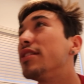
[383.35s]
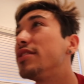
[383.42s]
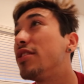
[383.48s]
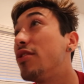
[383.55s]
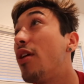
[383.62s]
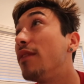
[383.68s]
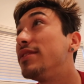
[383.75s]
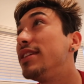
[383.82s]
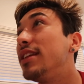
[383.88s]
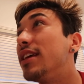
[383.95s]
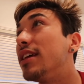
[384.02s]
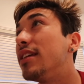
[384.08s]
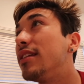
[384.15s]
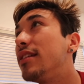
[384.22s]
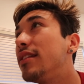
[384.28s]
good show. No, I've seen
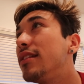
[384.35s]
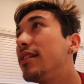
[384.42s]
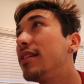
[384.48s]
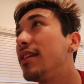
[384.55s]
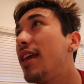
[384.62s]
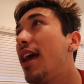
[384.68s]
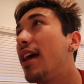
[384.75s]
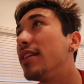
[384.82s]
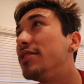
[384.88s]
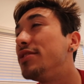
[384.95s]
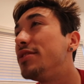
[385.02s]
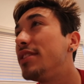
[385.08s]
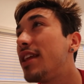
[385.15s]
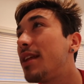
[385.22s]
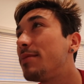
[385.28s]
it. Really? Yeah. Did you
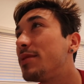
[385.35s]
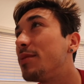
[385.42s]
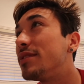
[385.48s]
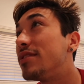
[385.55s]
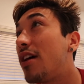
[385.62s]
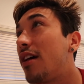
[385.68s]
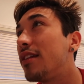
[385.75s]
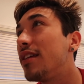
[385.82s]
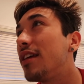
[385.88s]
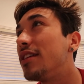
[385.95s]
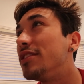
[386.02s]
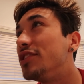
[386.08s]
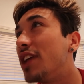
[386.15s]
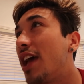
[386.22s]
see that episode with Tanya and